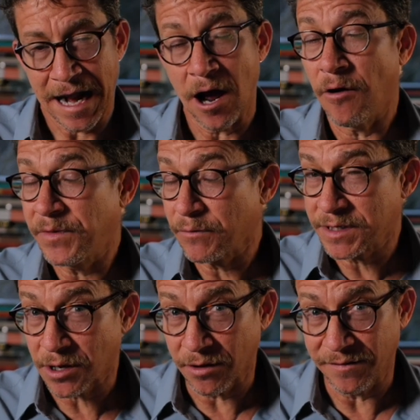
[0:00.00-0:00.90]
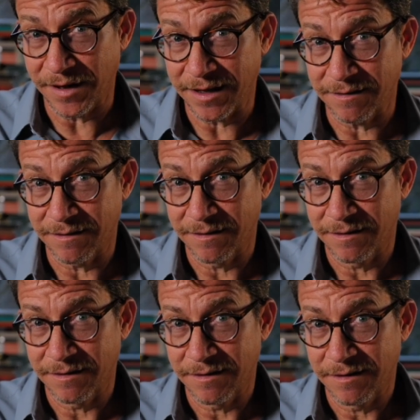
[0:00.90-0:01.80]
and I hope the result of it
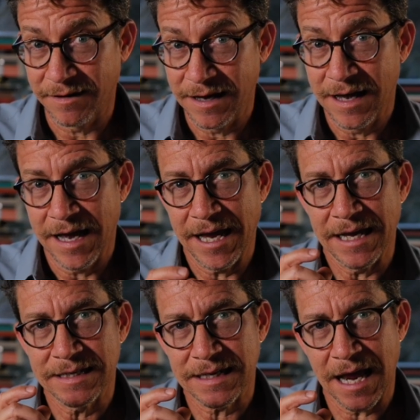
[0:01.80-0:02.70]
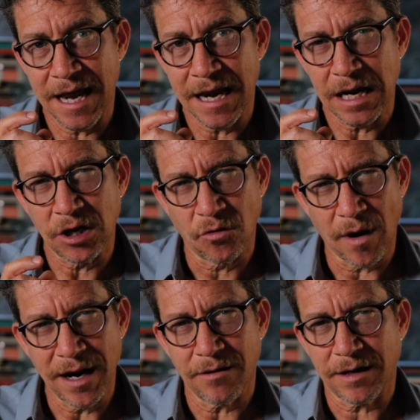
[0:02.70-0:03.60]
is a
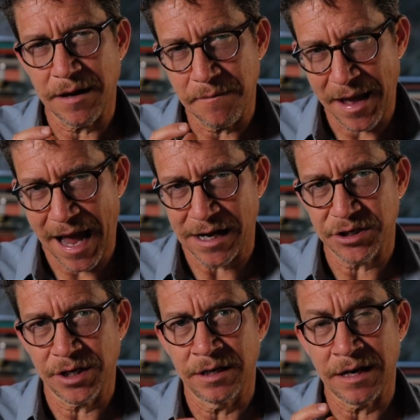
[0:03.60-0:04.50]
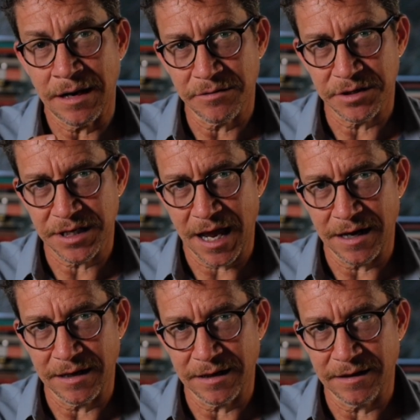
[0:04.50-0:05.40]
greater compassion and
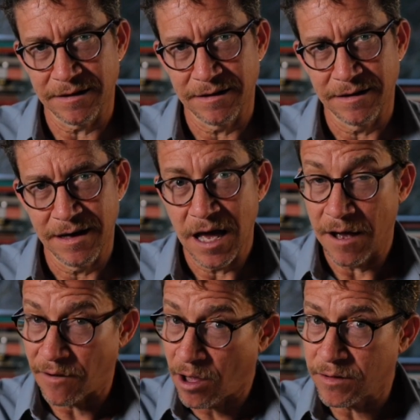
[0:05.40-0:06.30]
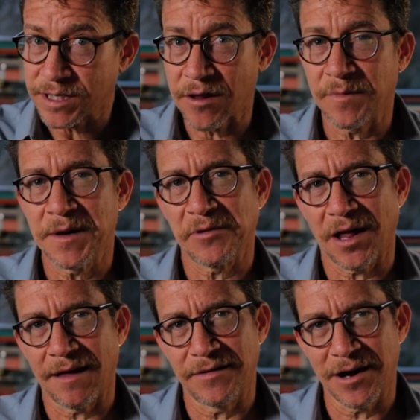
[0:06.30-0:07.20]
understanding of all those other people
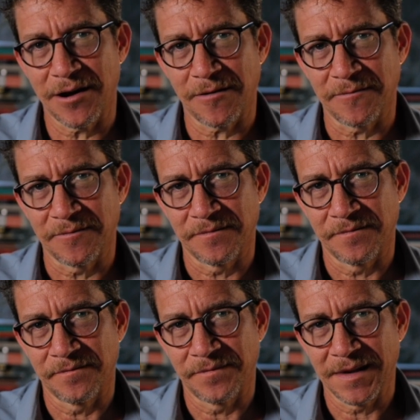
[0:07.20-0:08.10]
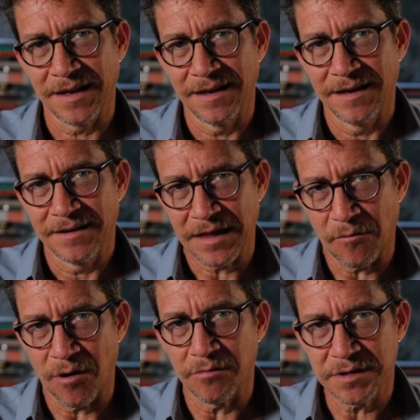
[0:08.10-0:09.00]
out there
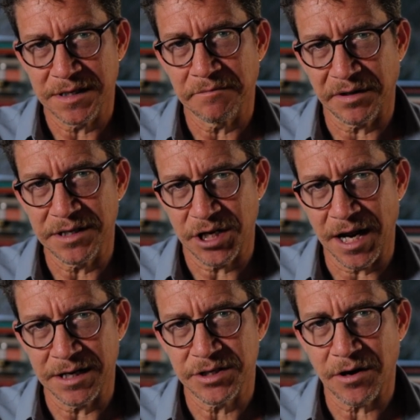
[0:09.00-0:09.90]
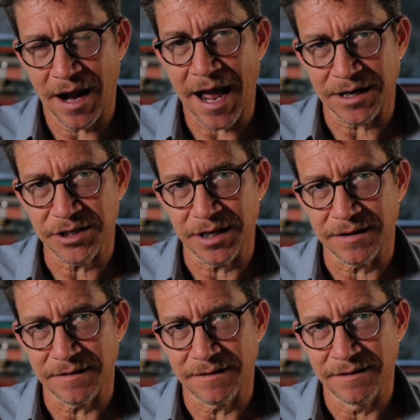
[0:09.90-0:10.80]
that won't simply change their
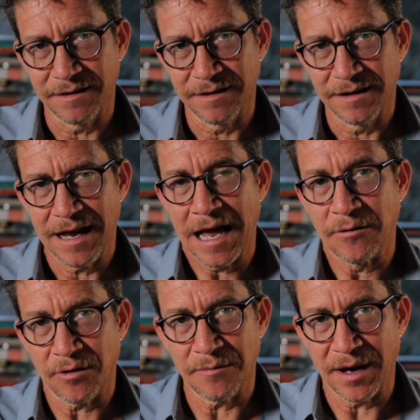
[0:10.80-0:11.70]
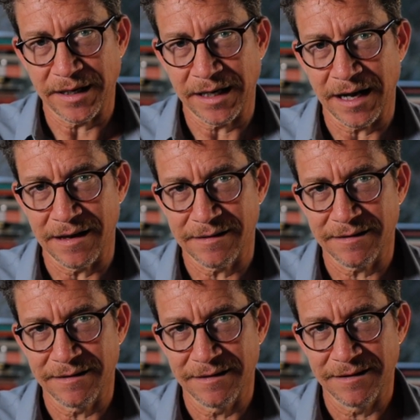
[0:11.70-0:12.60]
actions and who are bugging us.